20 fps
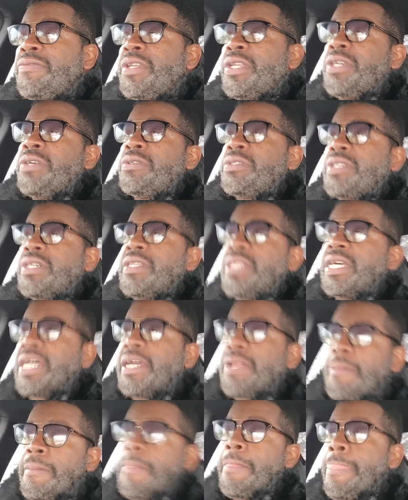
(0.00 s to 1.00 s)
videos on
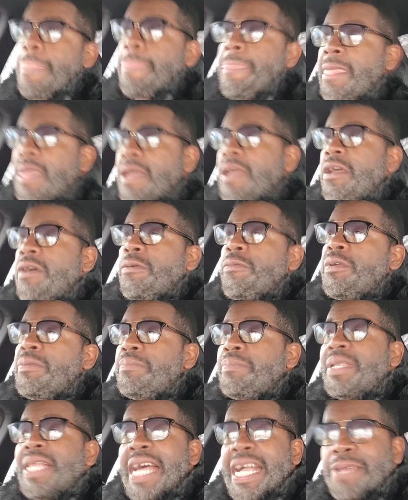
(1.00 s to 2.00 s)
that. When
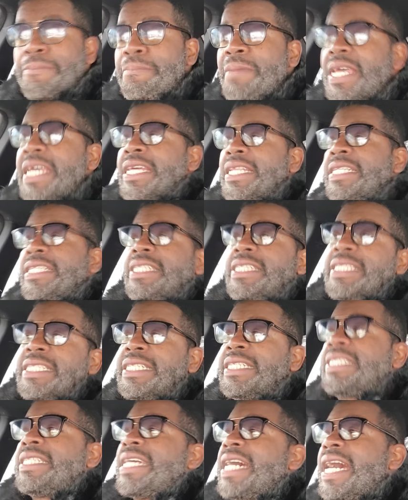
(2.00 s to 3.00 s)
black men
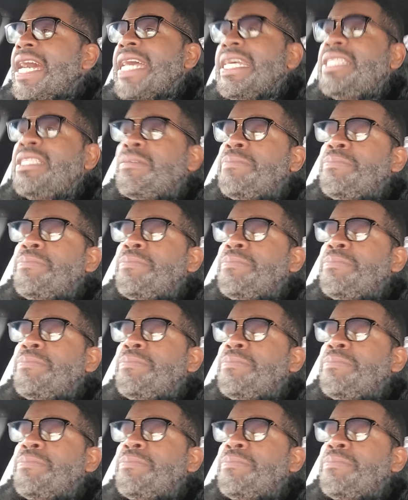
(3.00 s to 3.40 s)
decide